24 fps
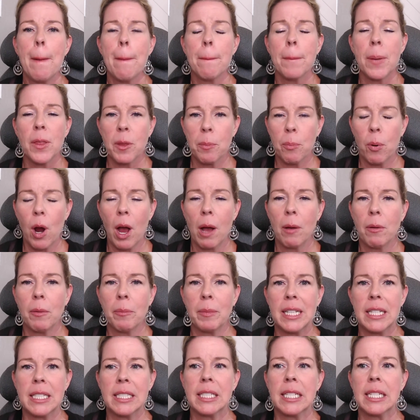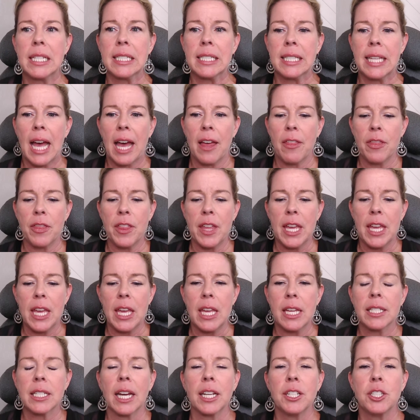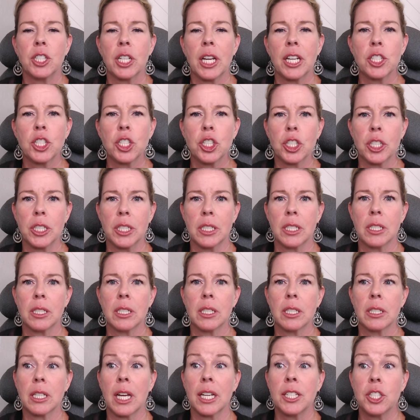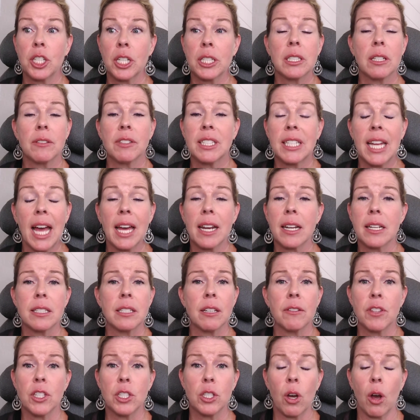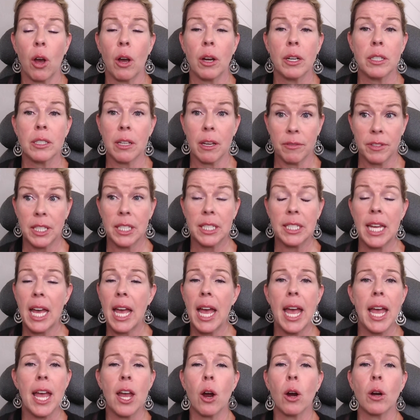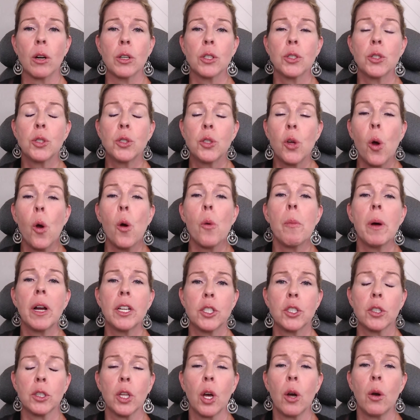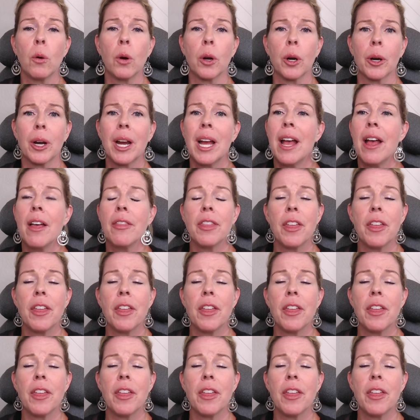But the problem is that the digestive status of the dogs of today are so much lower